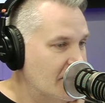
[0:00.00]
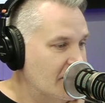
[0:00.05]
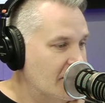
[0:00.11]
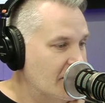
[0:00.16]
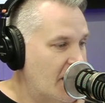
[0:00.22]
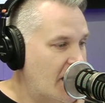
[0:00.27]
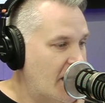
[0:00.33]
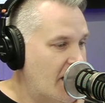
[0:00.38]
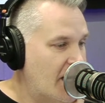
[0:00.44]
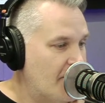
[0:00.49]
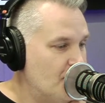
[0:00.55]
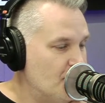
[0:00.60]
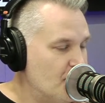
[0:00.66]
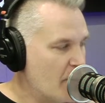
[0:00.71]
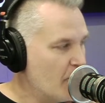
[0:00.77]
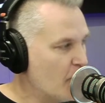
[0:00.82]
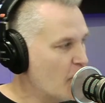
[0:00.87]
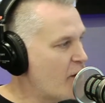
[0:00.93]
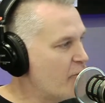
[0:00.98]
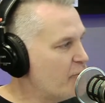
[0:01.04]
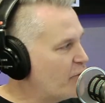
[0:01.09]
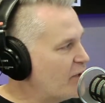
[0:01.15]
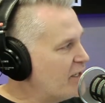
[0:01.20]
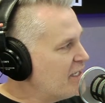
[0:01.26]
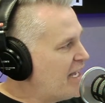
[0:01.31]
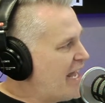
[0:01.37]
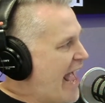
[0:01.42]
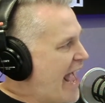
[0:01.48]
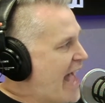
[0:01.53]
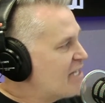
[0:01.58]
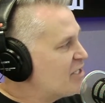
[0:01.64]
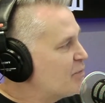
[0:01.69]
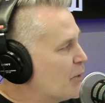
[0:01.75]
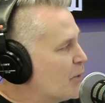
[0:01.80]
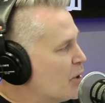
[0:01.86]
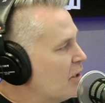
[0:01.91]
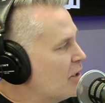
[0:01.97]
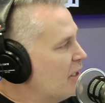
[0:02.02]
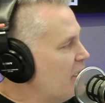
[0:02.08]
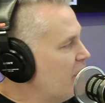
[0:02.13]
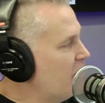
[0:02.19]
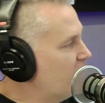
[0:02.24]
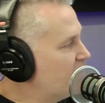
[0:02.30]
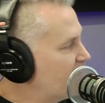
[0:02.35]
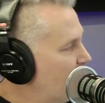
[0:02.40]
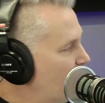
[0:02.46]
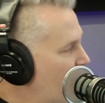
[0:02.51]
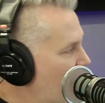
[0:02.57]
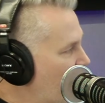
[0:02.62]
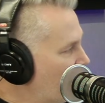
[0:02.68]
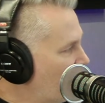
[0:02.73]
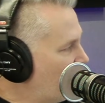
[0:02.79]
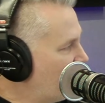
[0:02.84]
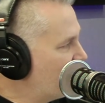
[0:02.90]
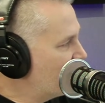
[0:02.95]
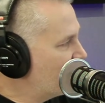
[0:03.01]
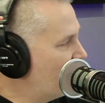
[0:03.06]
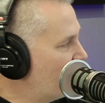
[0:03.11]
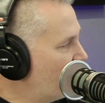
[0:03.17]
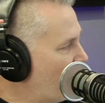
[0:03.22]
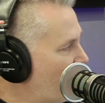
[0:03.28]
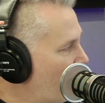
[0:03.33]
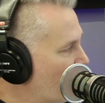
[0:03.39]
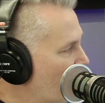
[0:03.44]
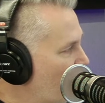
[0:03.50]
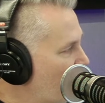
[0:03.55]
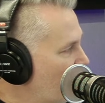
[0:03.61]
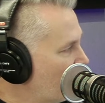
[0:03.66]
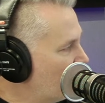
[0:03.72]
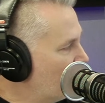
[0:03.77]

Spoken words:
Remember our friend Casper? He used to be at Kiss FM right next door.